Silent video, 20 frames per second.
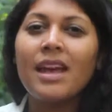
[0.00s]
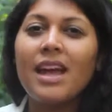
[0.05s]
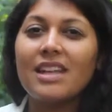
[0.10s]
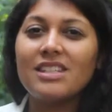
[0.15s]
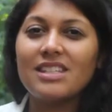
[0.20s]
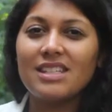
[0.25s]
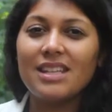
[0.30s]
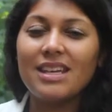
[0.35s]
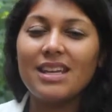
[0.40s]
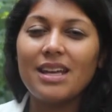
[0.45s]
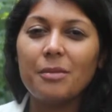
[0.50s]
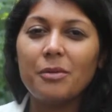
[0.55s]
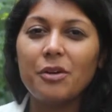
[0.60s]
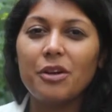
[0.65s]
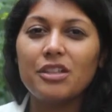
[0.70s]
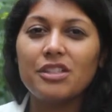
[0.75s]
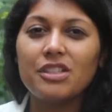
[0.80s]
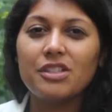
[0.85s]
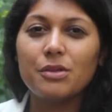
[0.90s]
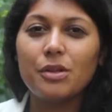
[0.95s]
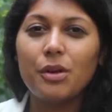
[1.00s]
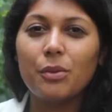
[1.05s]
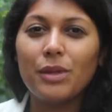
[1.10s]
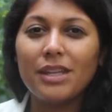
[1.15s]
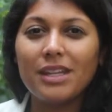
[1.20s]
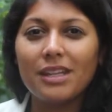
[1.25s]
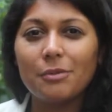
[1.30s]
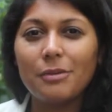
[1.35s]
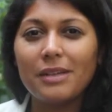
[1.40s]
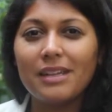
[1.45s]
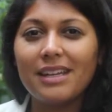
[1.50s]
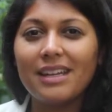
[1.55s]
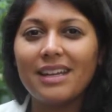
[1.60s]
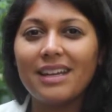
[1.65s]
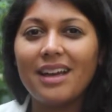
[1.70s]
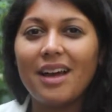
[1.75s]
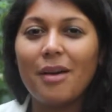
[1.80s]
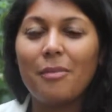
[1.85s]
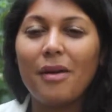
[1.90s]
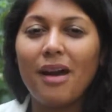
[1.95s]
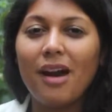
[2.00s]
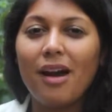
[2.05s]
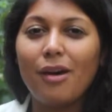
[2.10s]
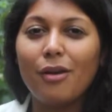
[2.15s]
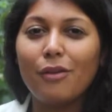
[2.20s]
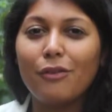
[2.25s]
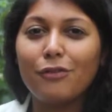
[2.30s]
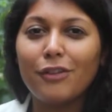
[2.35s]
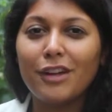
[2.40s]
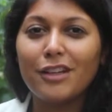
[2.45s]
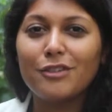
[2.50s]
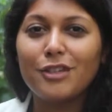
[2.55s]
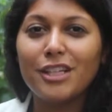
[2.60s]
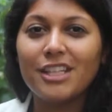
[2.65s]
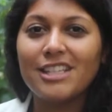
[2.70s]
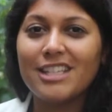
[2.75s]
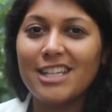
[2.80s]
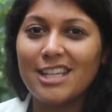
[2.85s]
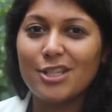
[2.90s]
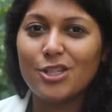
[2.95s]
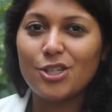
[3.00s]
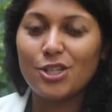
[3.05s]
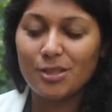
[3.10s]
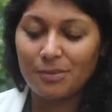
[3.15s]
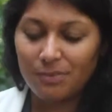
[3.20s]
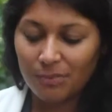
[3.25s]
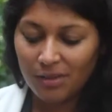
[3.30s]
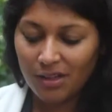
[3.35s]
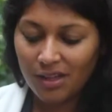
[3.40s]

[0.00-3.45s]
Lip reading: And today I'm going to do a wiki reading about Friedrich Nietzsche.